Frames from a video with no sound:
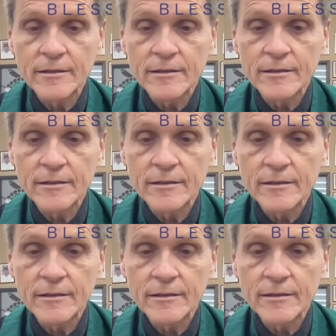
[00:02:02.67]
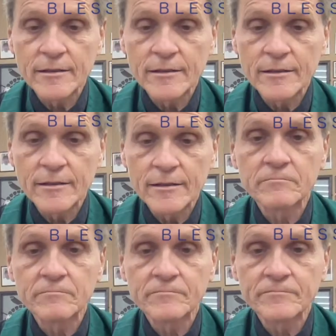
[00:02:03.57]

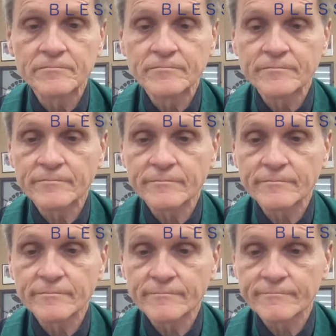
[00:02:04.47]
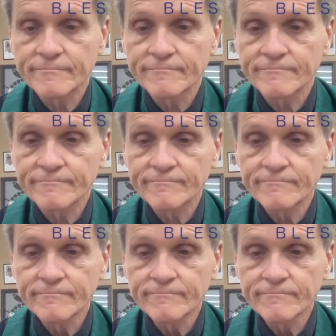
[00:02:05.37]

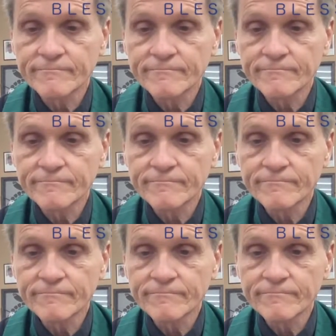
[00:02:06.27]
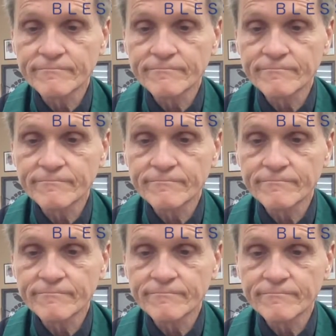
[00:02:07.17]

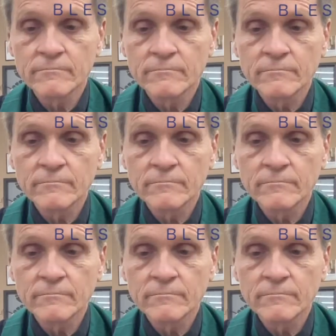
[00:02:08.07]
(no one is talking)